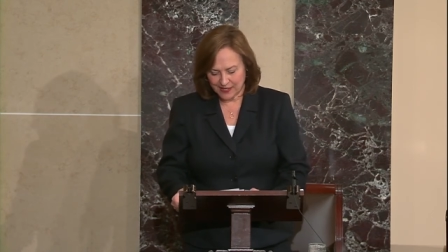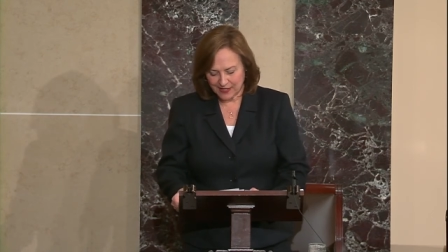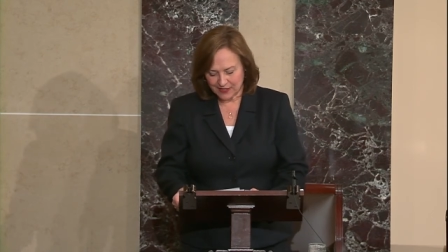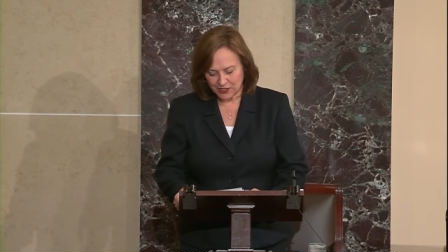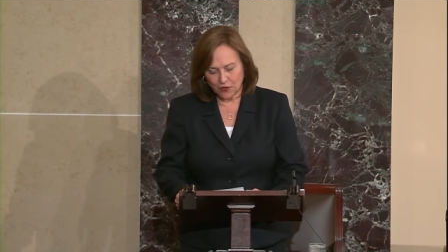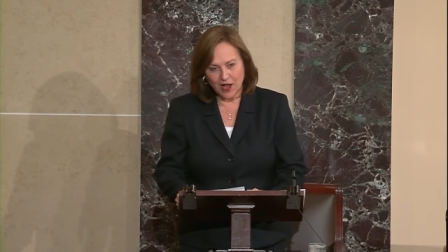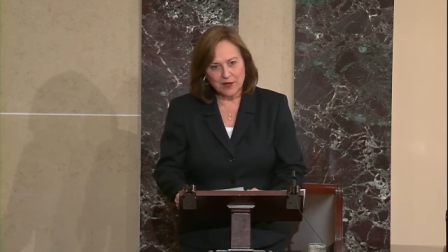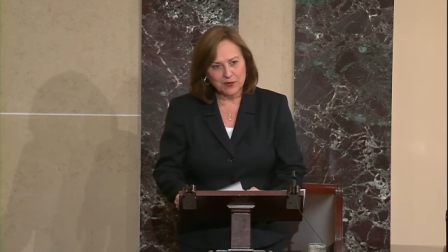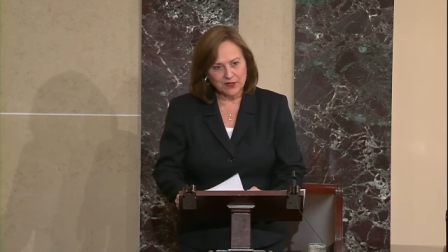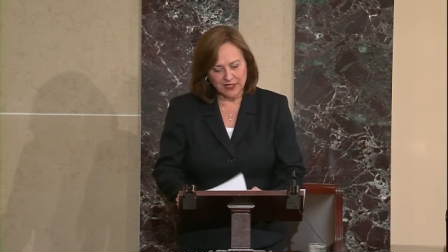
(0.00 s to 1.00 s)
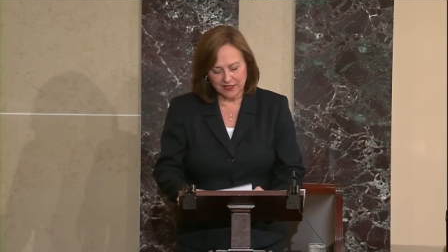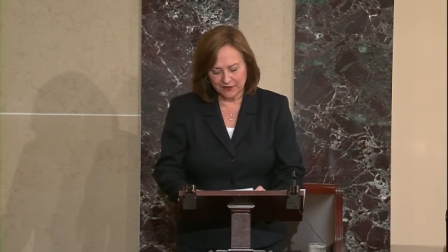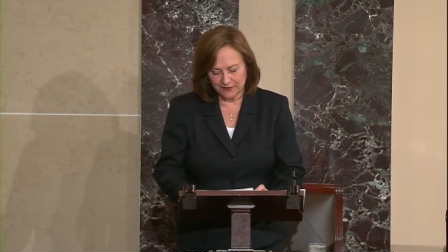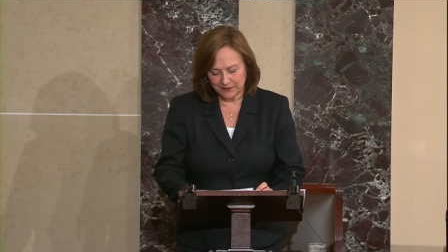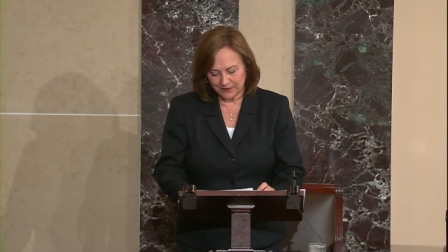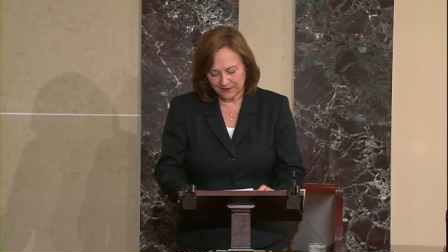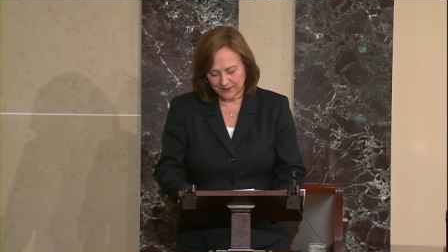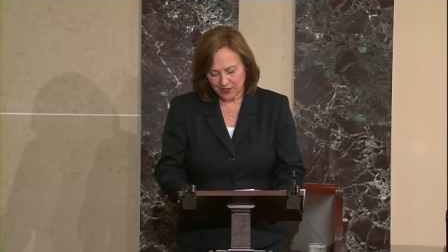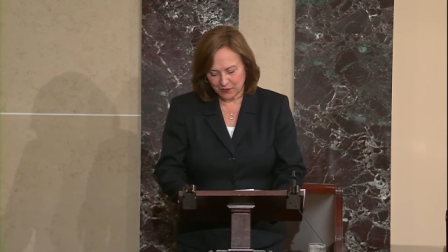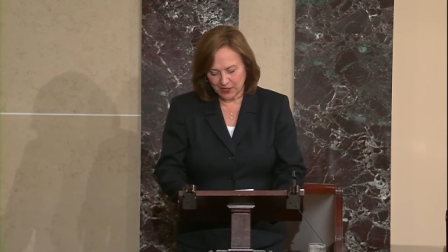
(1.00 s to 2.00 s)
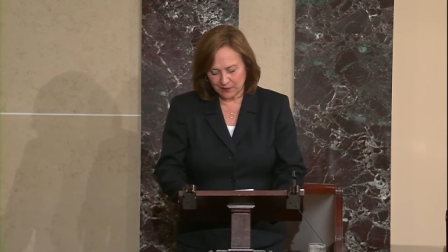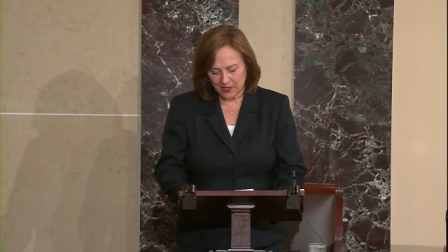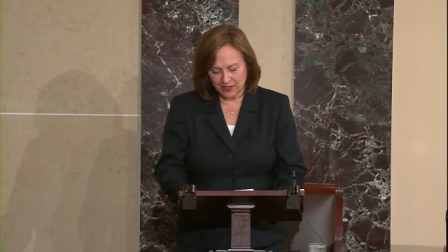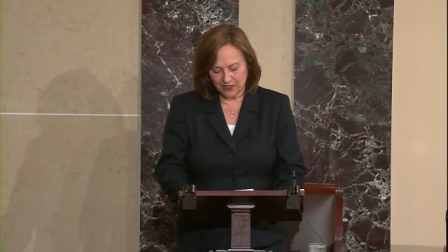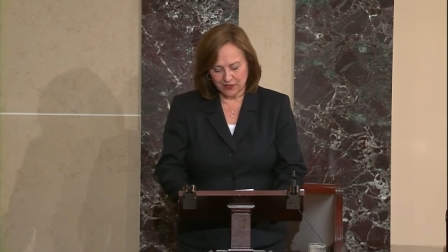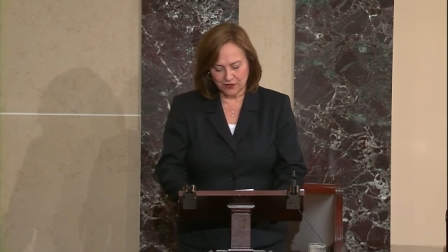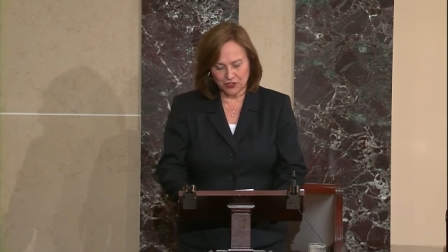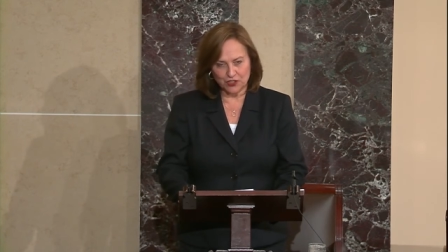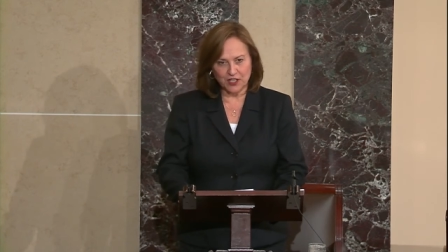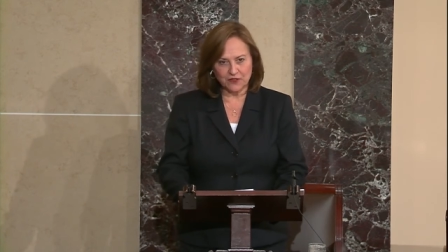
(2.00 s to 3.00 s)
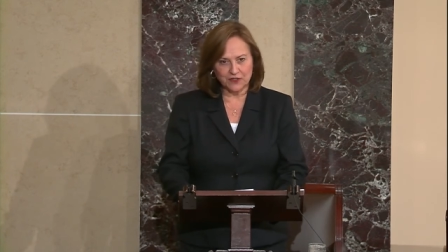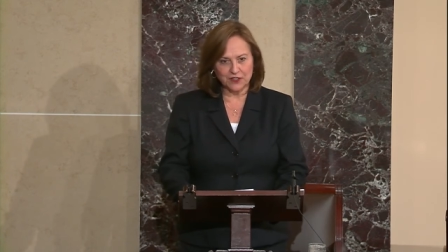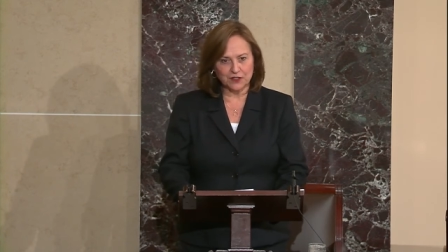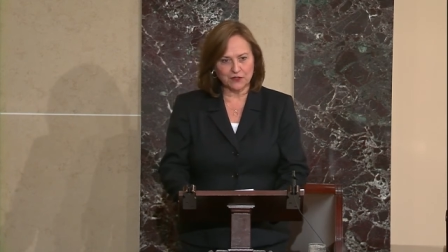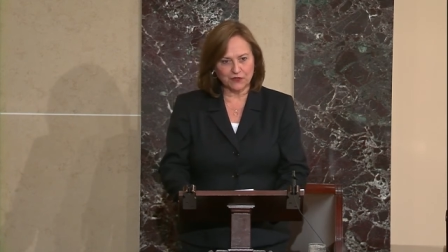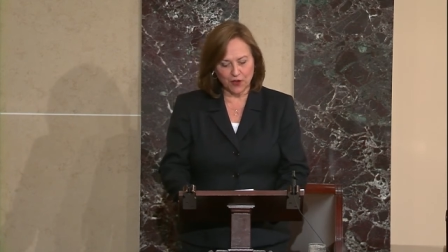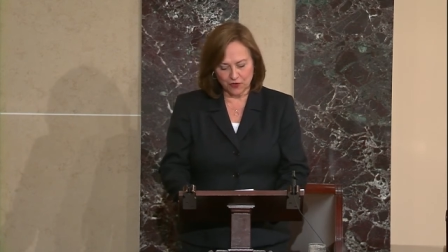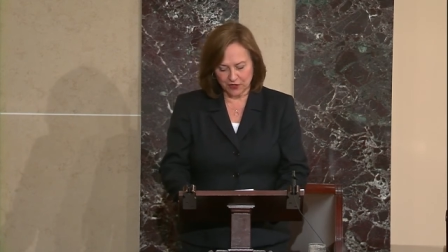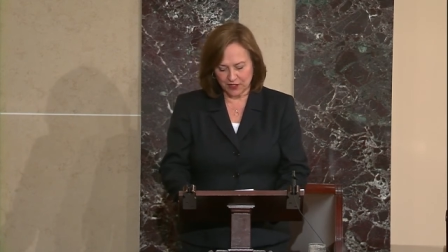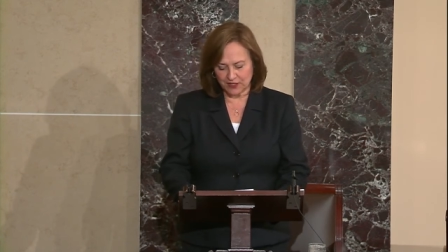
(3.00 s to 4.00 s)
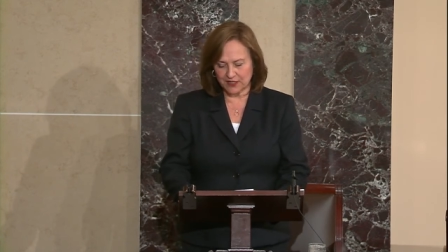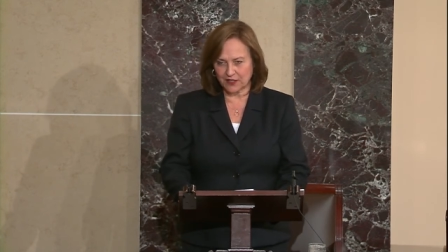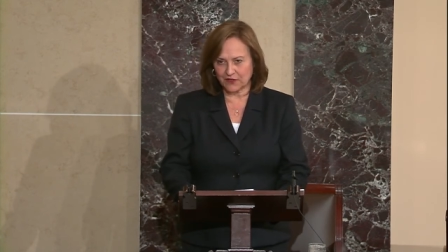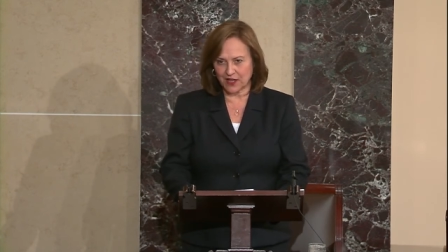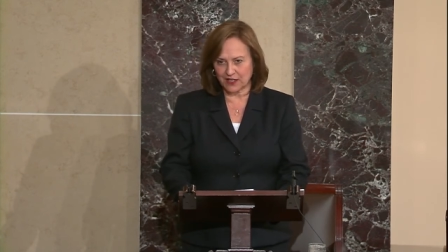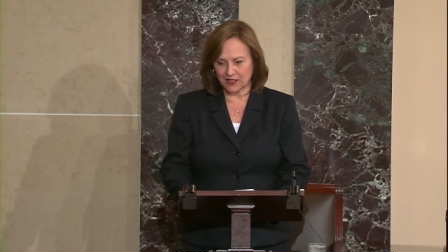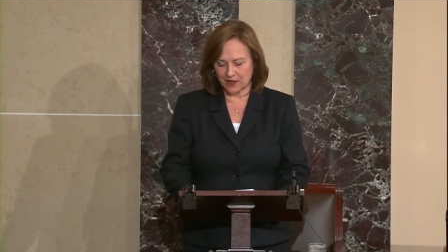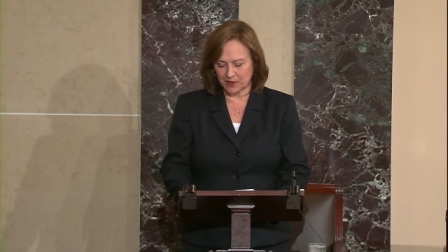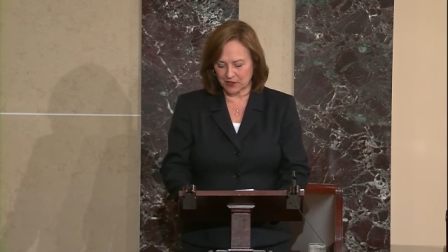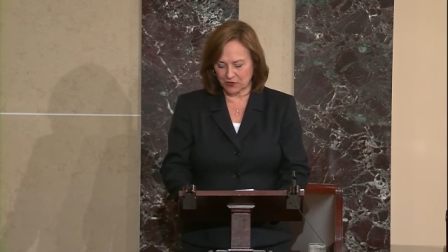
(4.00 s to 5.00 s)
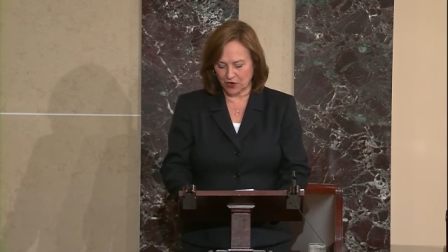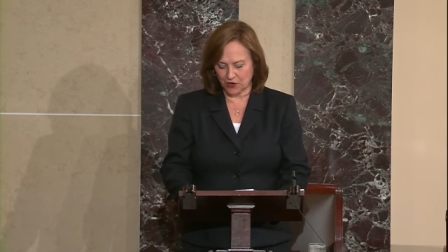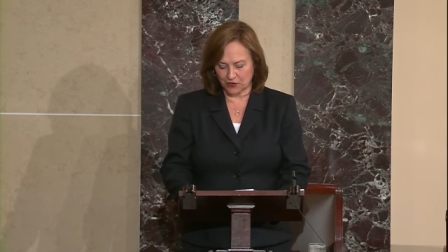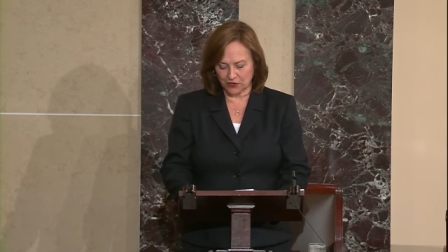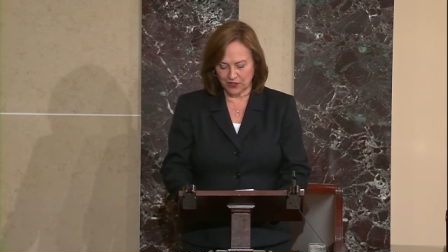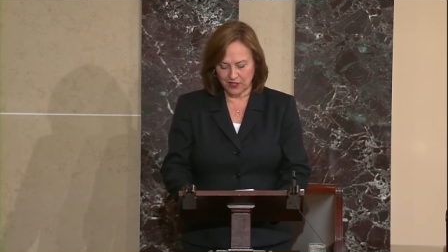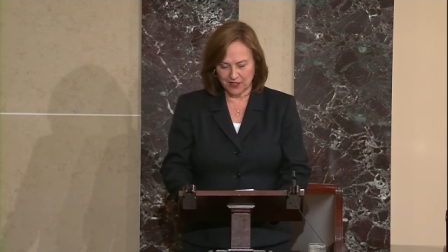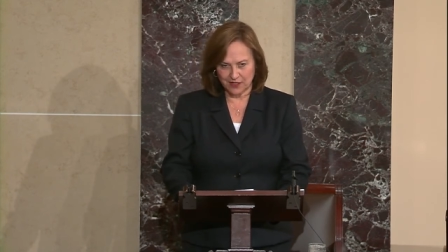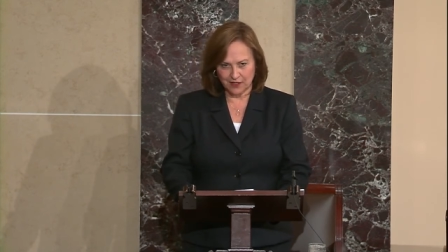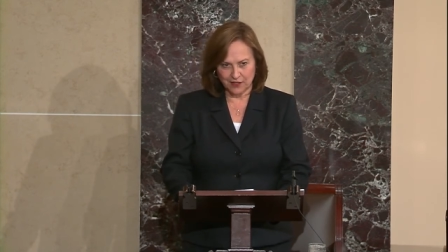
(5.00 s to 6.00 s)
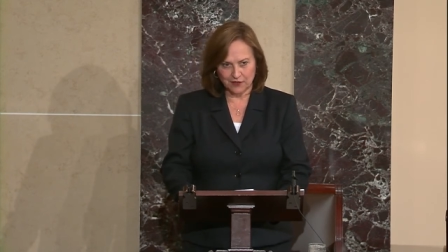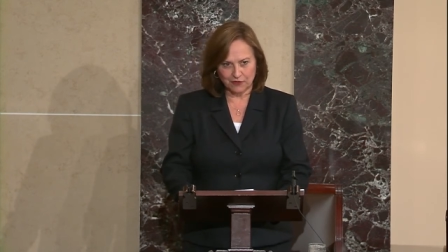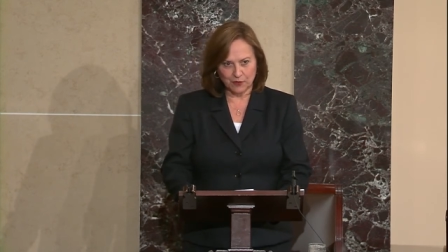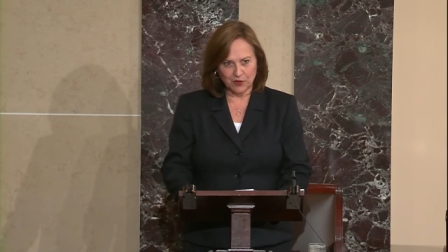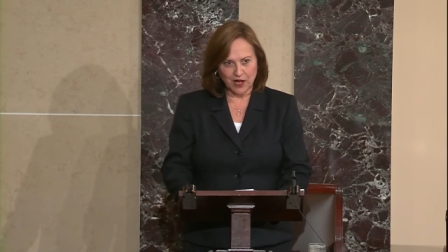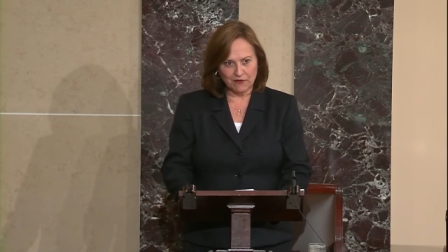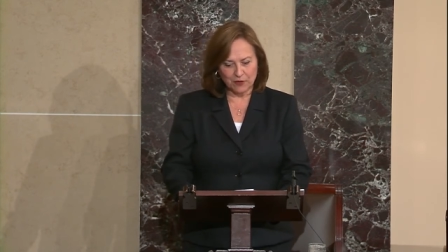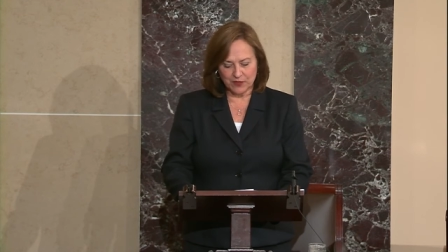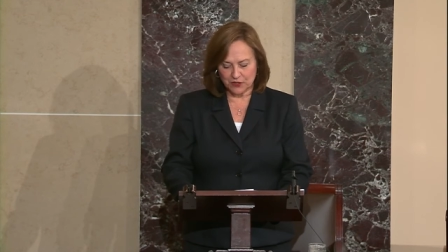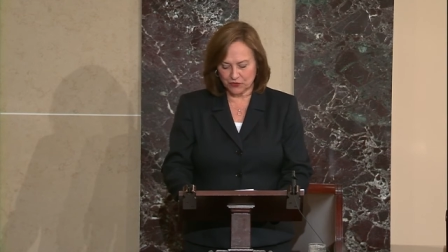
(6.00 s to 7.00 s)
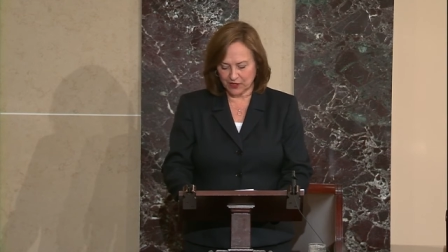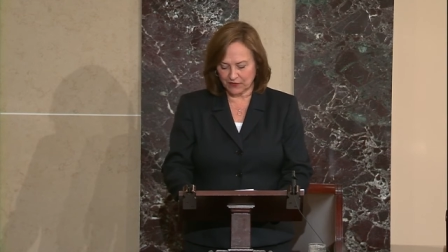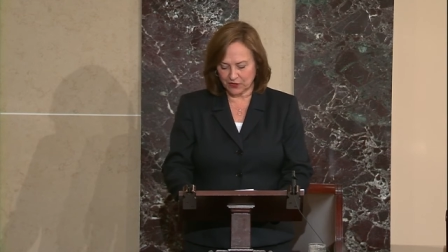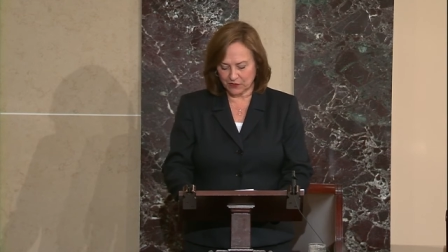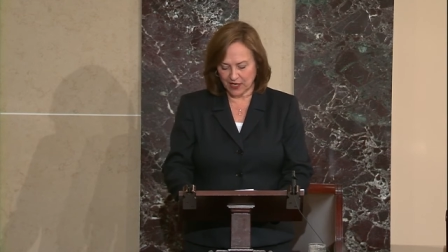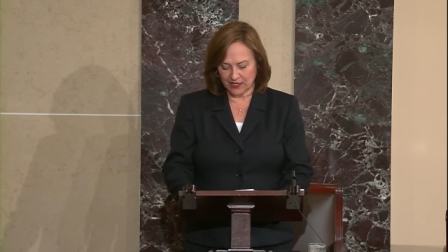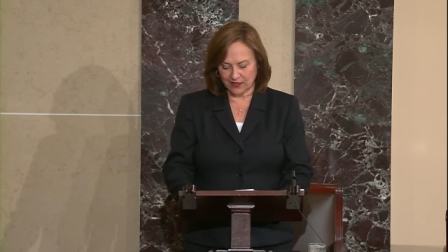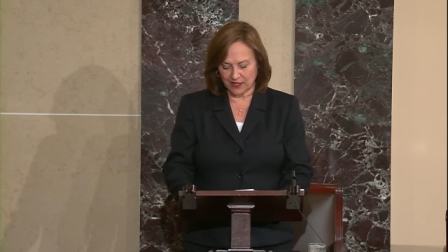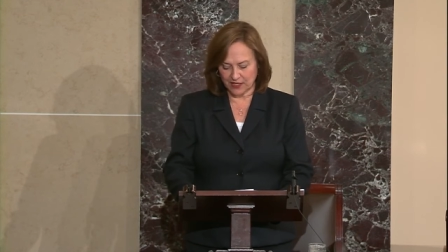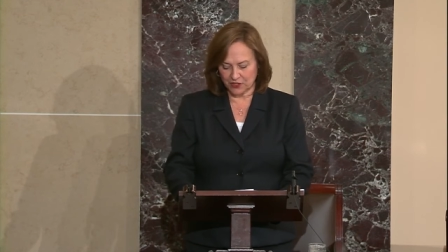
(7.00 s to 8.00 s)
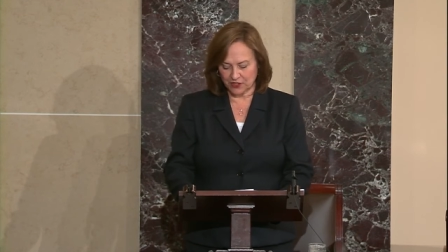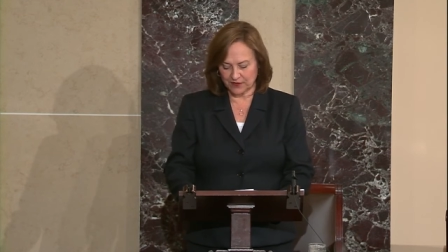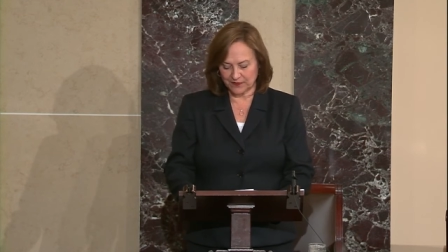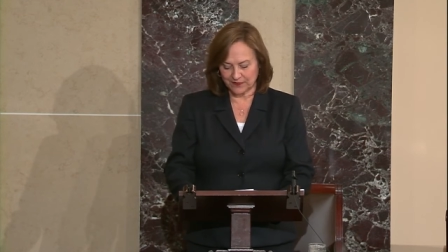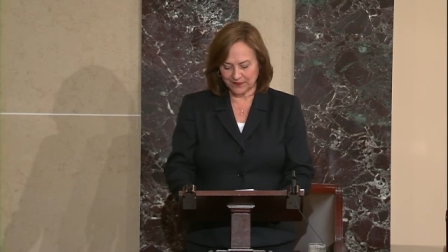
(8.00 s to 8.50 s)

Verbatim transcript: And so I believe that we must shift the focus of economic growth from government driven regulation